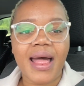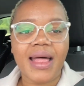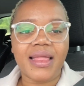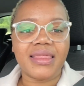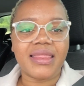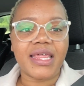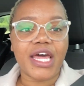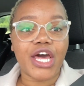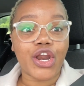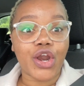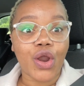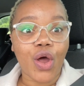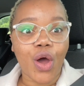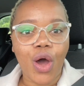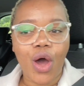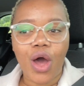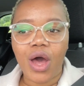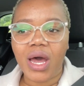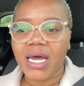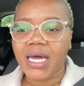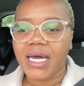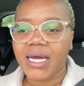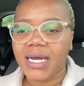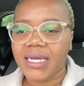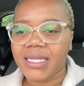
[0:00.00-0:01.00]
The
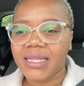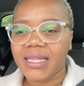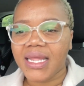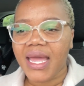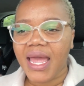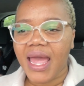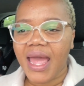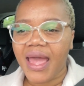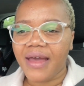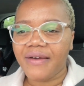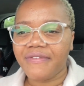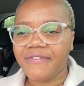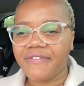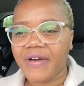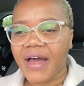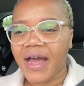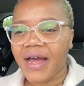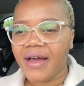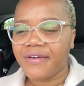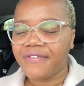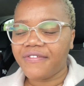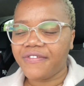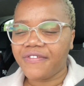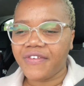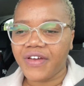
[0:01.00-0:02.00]
Rock. They have
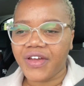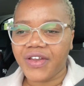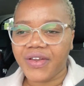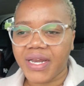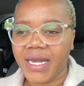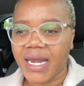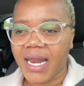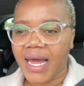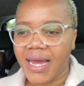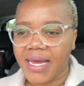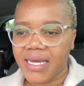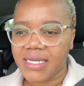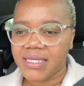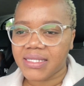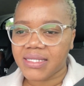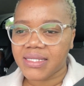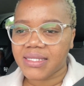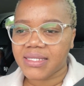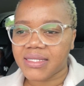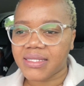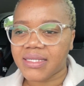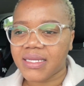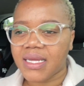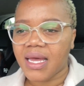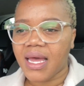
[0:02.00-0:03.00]
very nice,
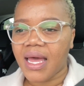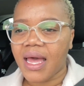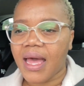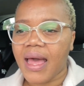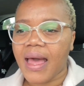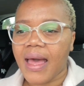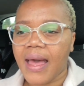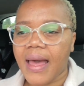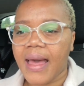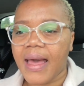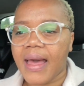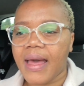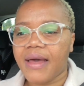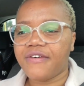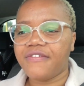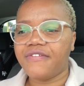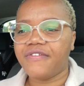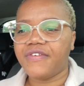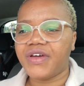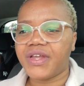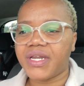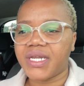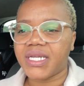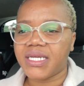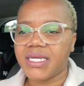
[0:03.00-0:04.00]

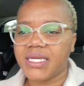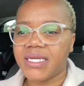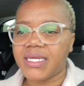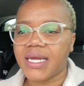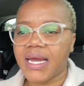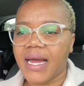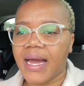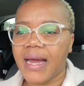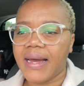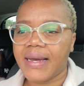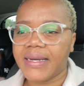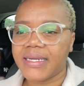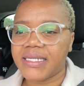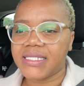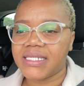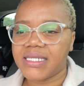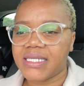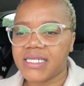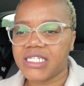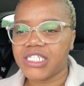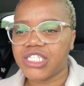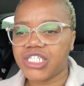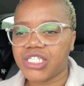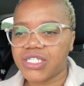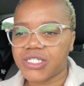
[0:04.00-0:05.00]
very
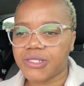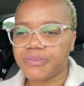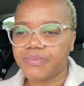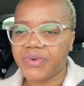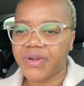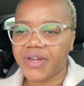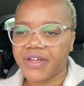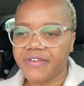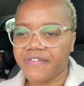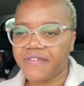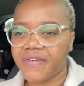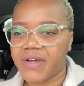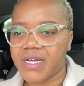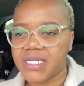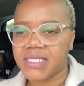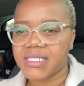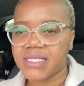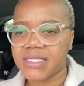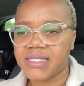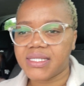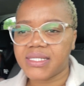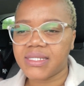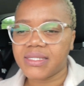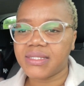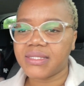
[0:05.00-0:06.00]
delicious
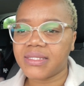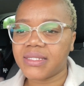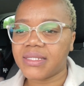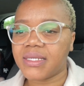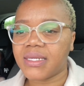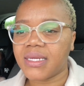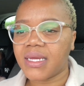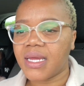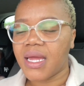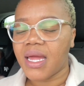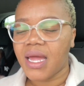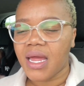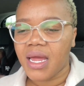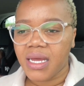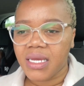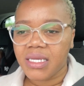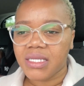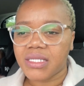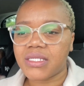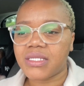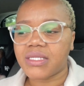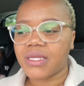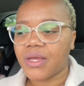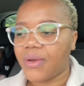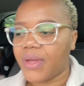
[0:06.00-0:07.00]
breakfast.
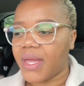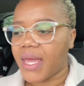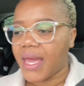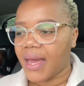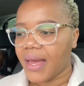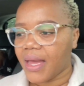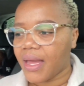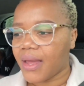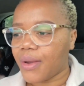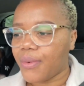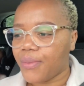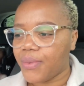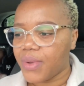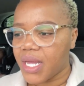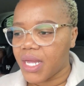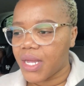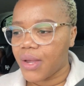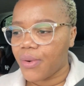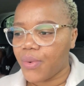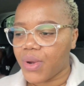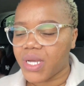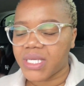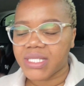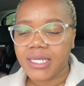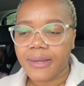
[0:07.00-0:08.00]
So yeah, we
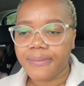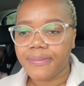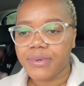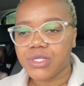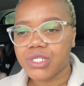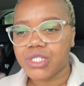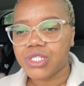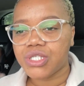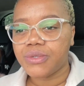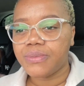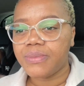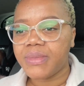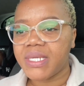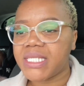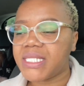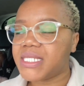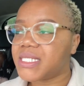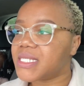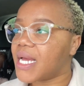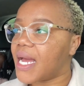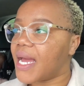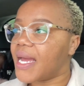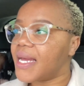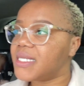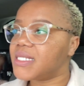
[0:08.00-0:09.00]
were supposed to meet
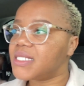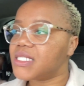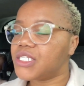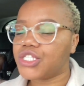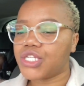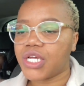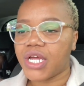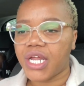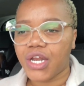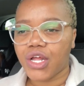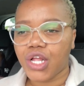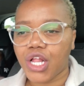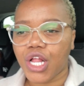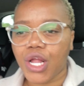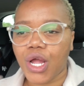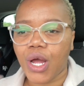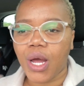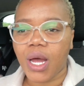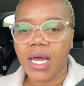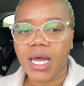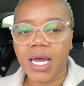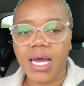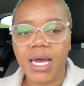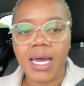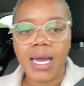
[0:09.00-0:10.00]
at 10
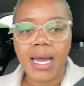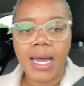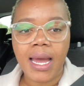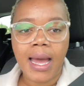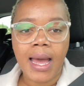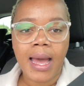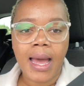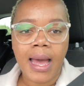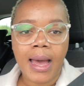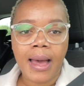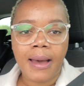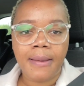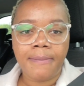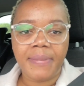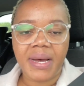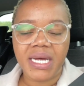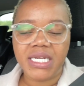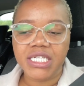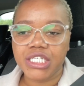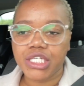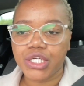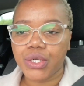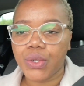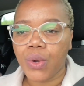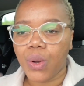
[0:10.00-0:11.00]
o'clock, but
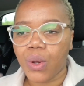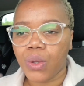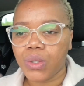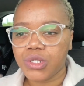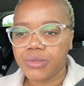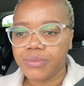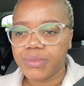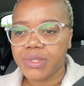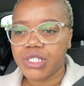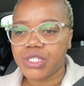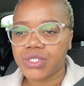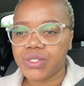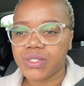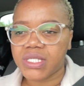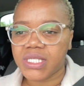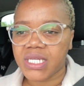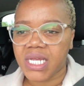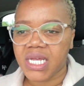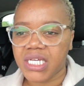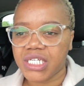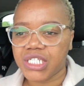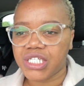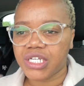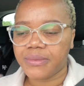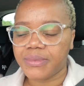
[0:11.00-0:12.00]
she called me to
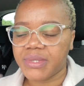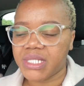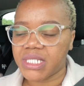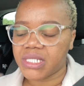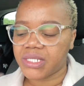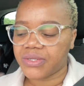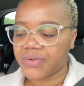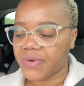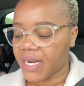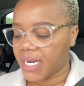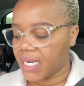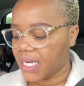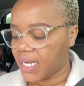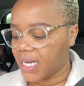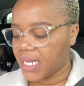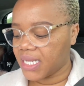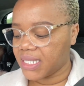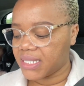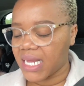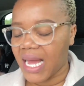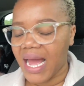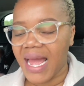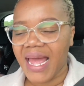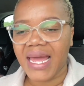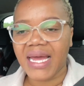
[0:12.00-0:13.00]
say she's running
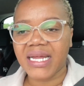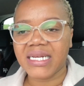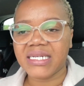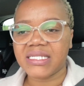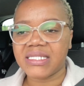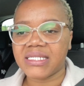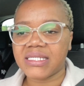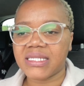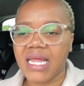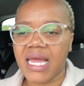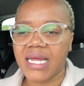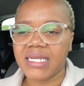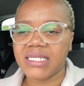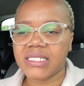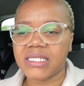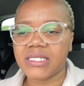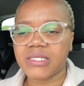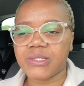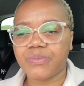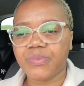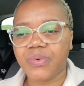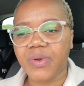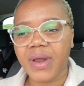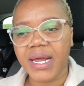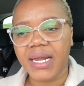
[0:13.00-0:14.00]
late. I understand
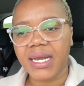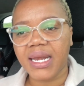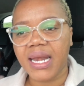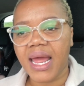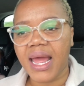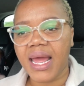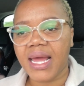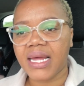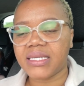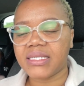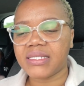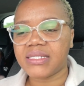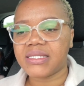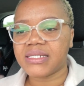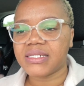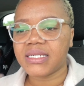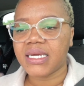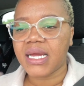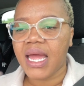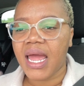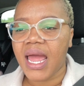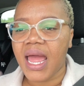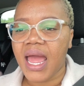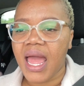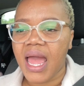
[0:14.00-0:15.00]
she's pregnant
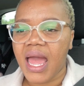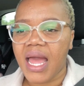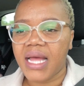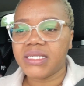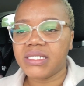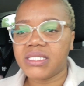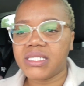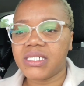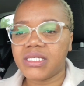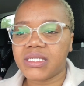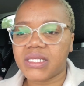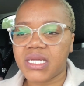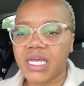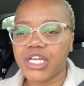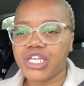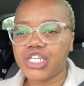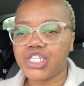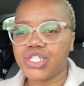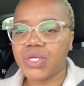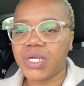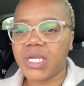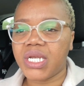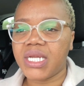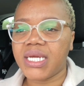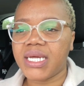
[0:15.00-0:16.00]
and she's
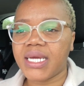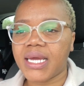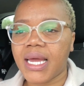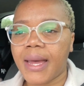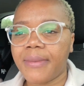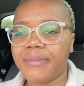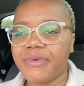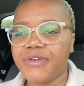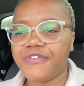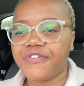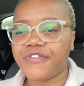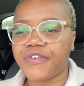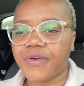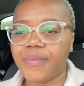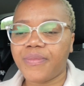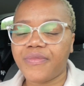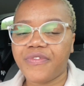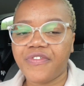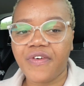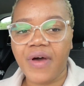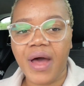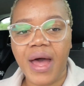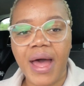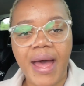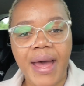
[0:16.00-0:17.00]
actually coming from
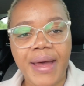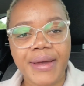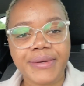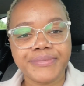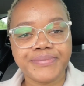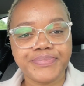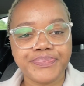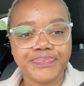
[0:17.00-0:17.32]
far.